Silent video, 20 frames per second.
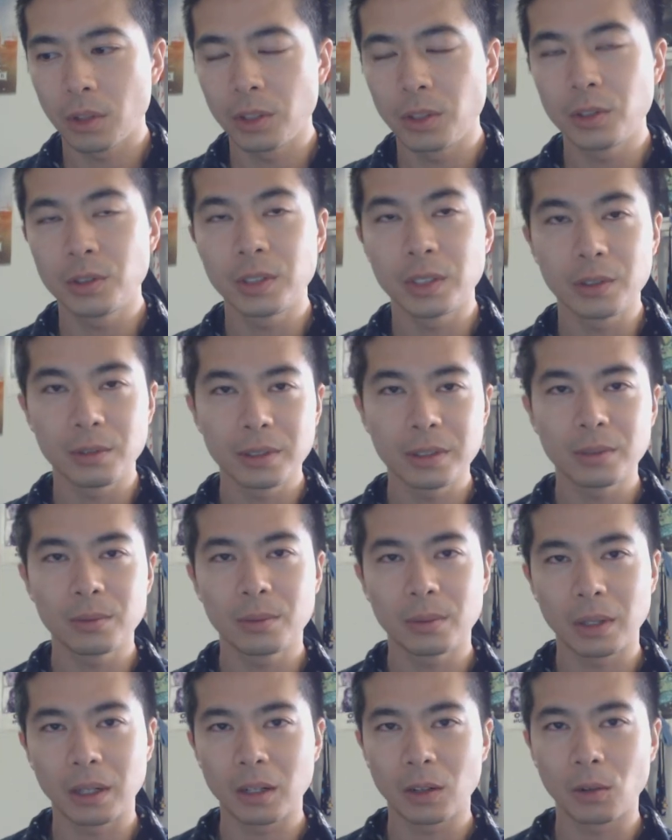new series
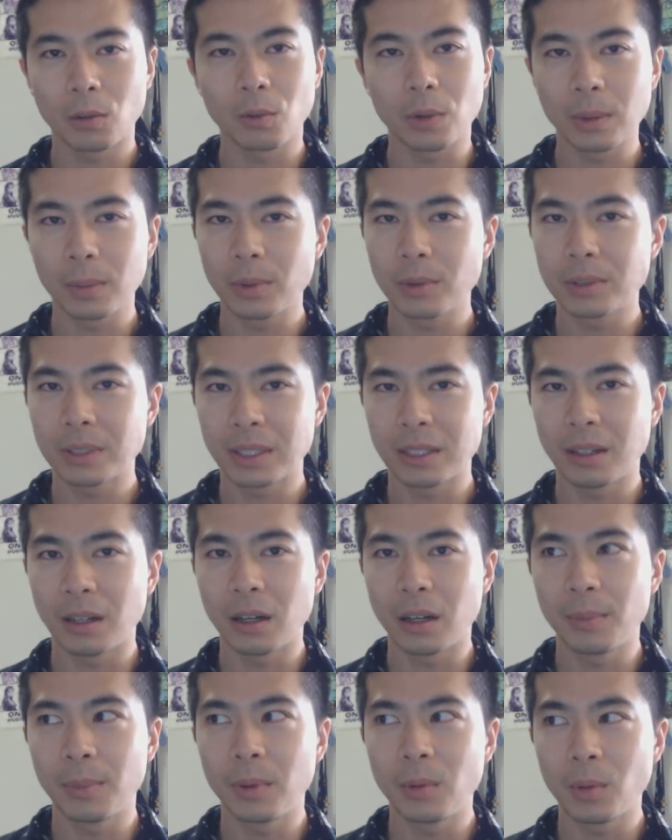called Rebels, and
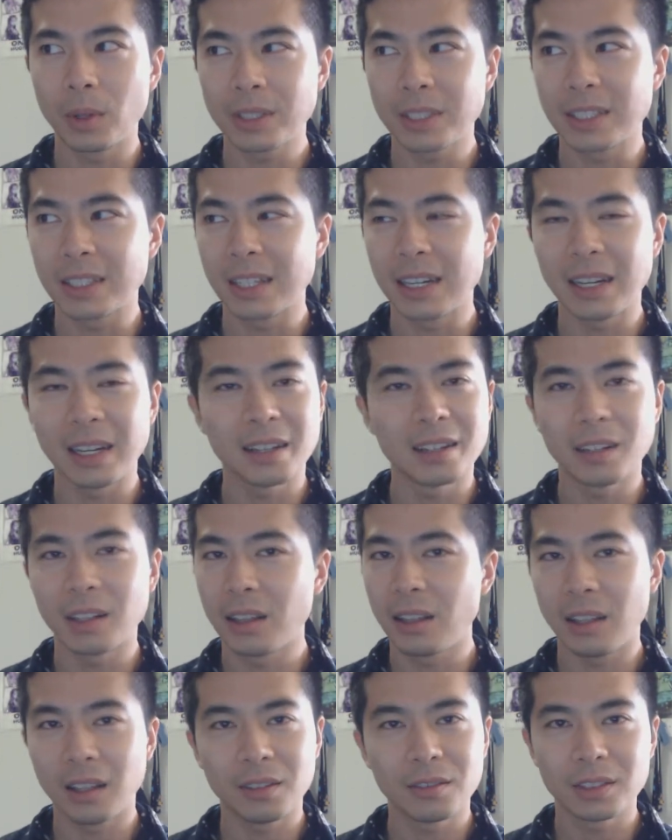I've been watching that, and
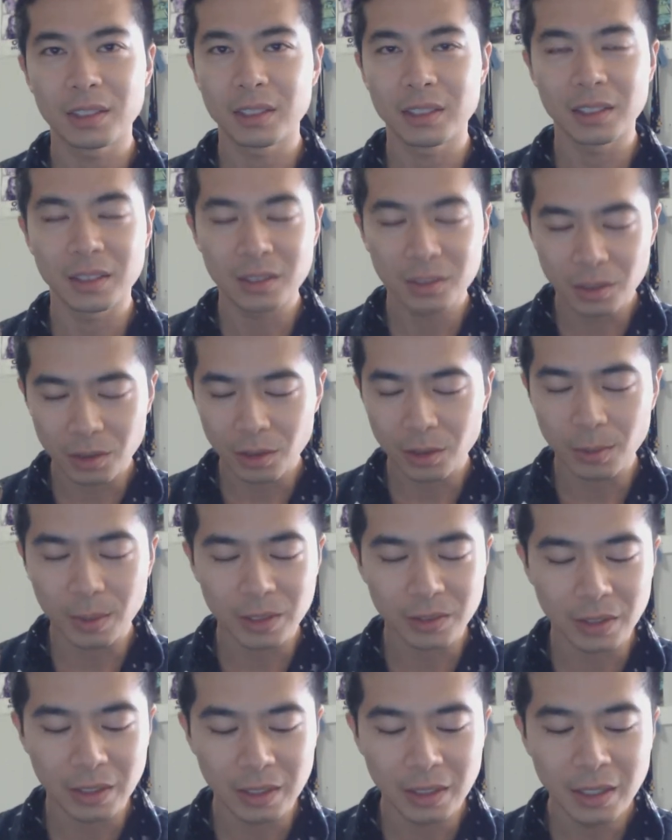I love it. It's so
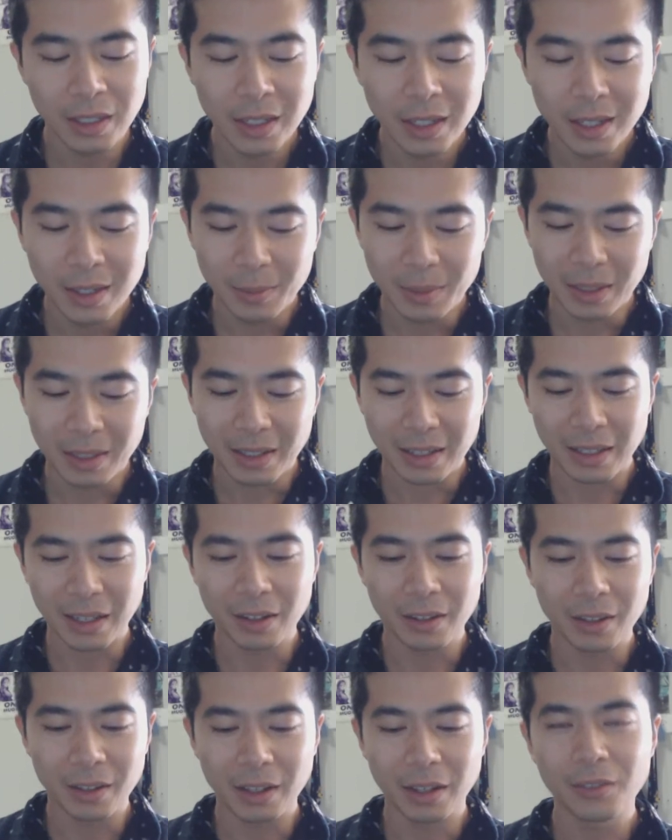much fun. But
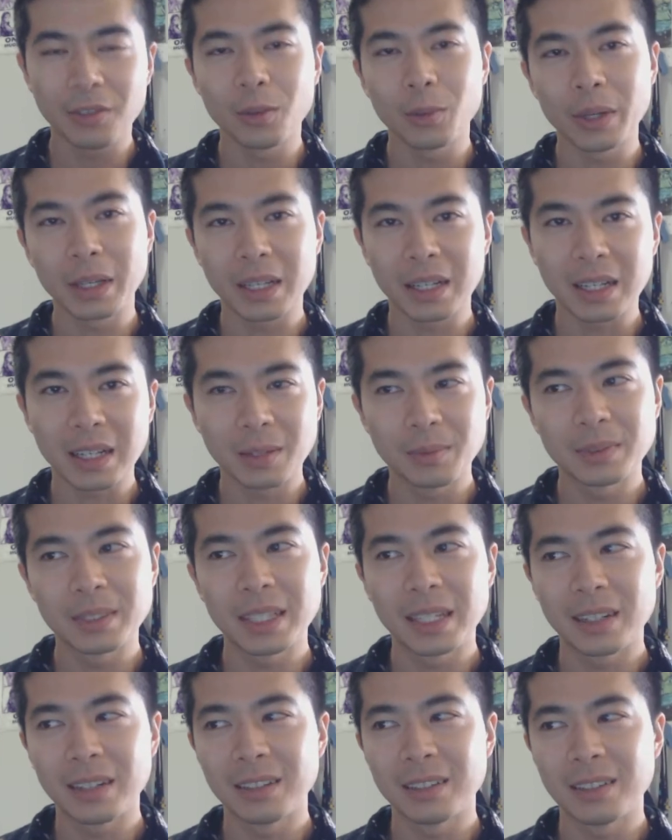like every week it
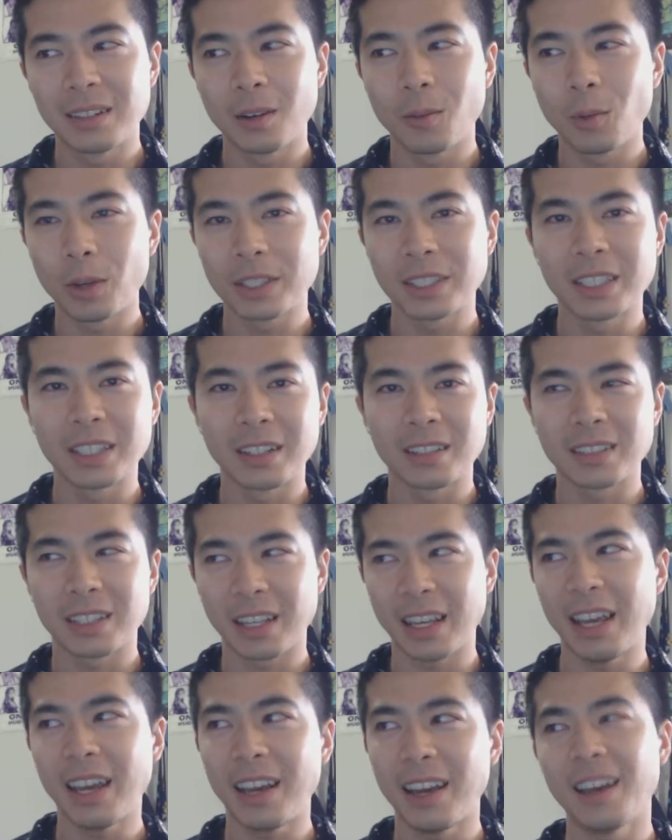comes out, and I watch it, and I was
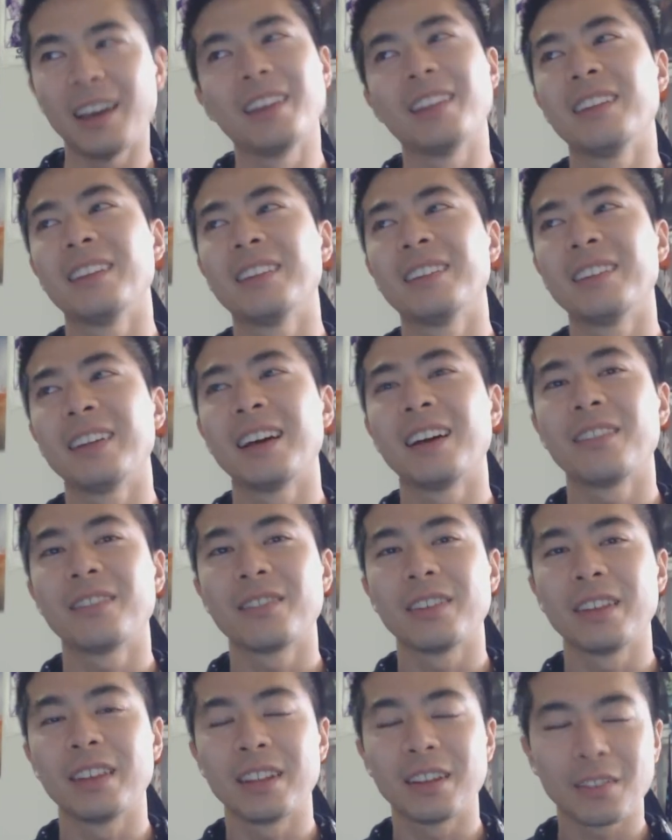like, yeah. And then
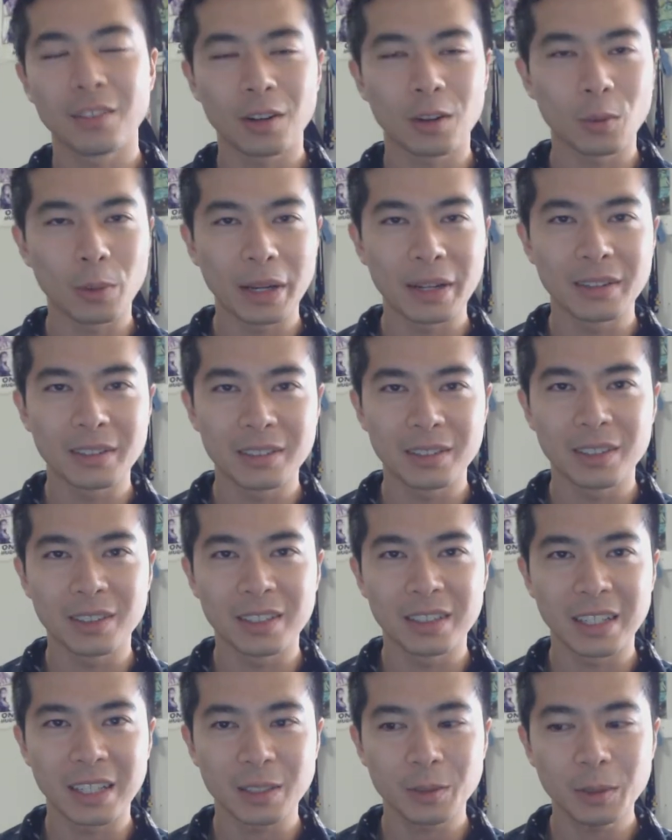I've got to wait
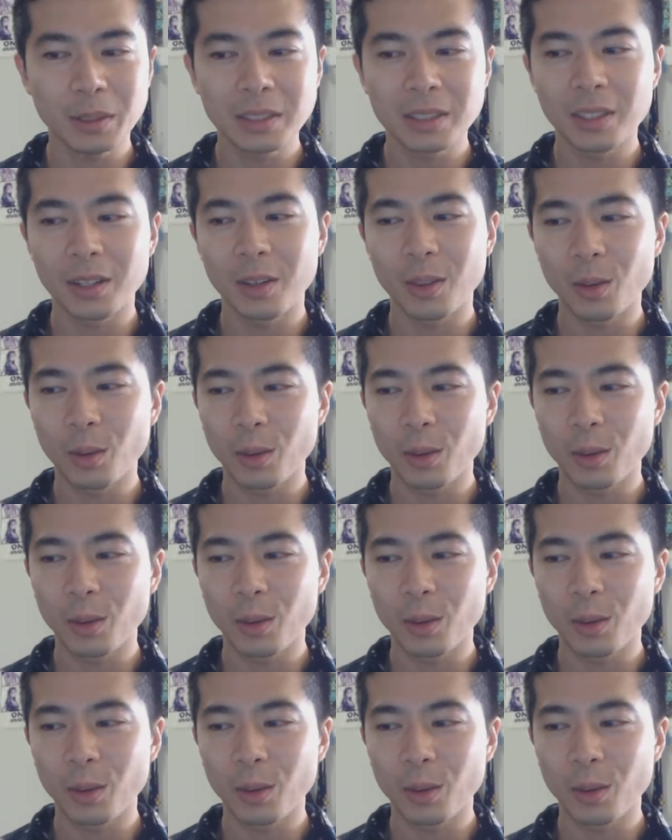till the next one. So I